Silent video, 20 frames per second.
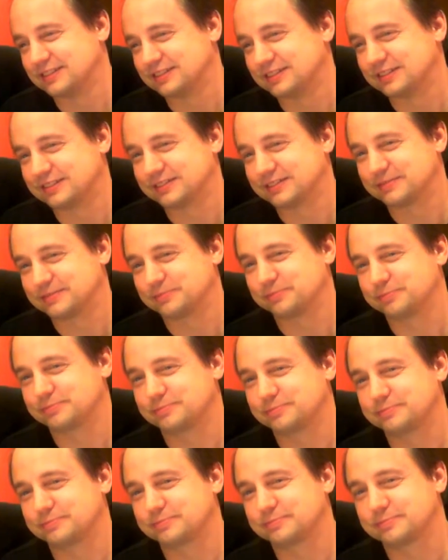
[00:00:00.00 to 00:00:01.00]

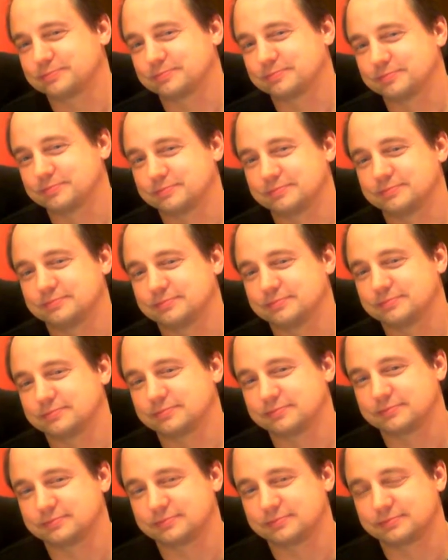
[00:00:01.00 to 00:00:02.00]

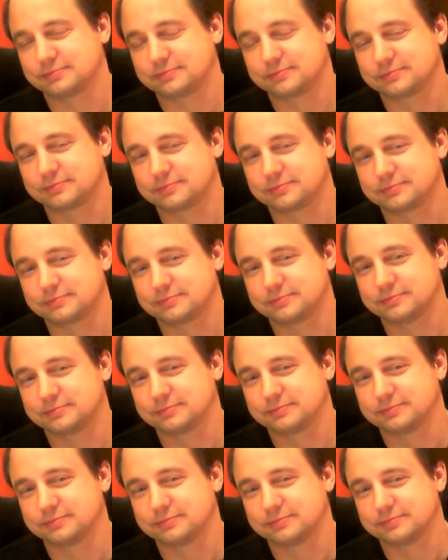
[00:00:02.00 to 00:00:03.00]

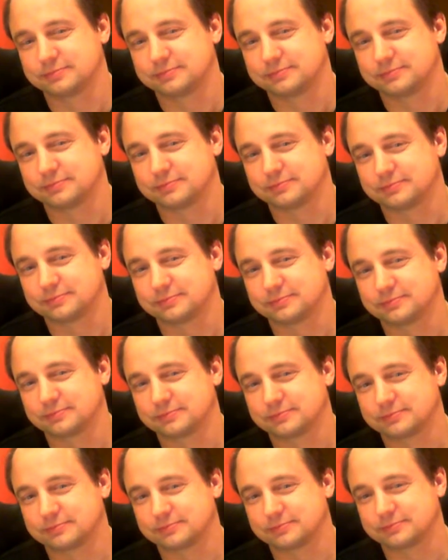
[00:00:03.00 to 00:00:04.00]

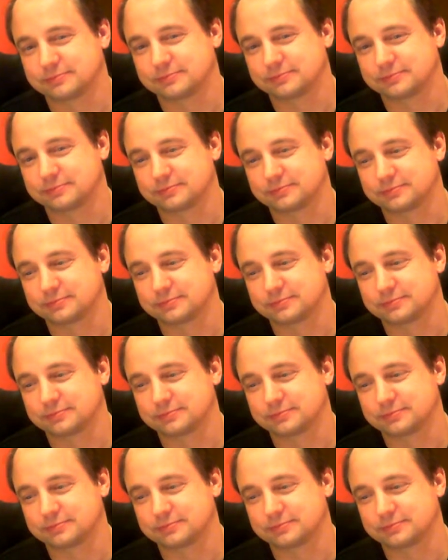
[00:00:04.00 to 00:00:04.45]
The person shown says nothing.